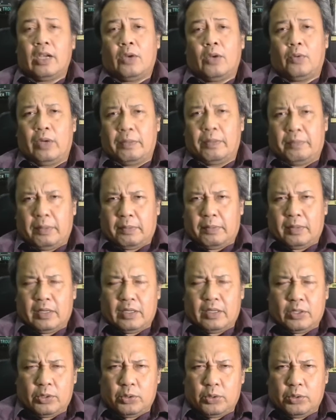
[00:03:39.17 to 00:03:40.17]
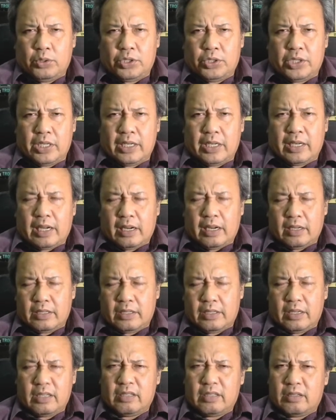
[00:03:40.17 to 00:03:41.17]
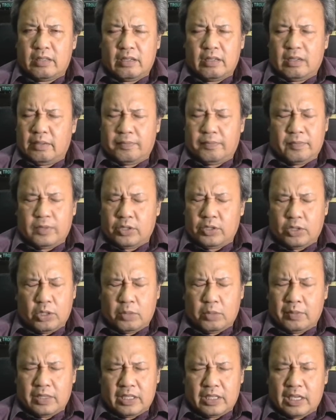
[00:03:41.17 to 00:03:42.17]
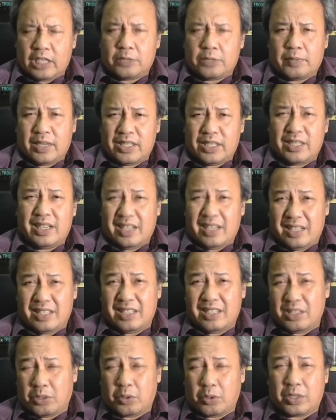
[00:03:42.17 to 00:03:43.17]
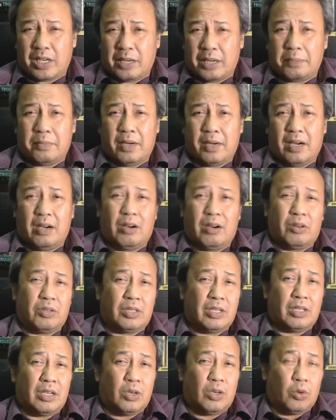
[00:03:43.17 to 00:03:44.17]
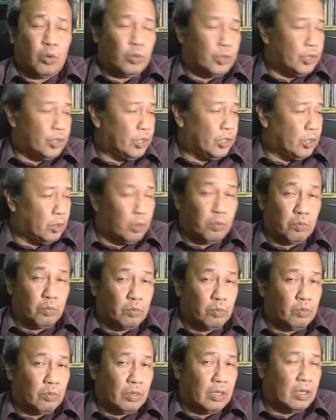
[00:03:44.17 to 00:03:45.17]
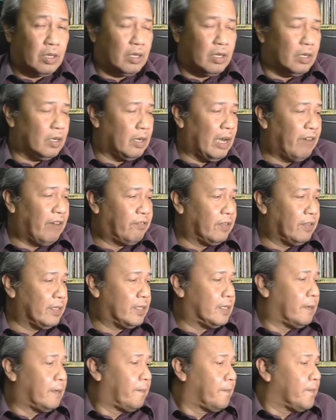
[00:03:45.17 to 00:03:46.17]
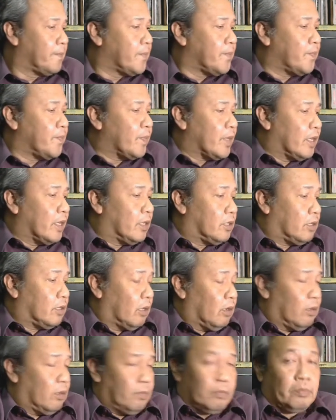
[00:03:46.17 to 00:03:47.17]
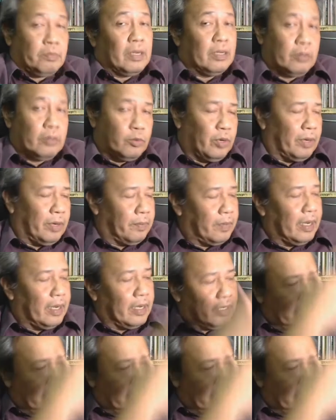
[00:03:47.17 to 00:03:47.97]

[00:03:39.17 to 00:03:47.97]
when people do gene analysis, gene expression analysis, they're talking about whole genome efforts. So, but going back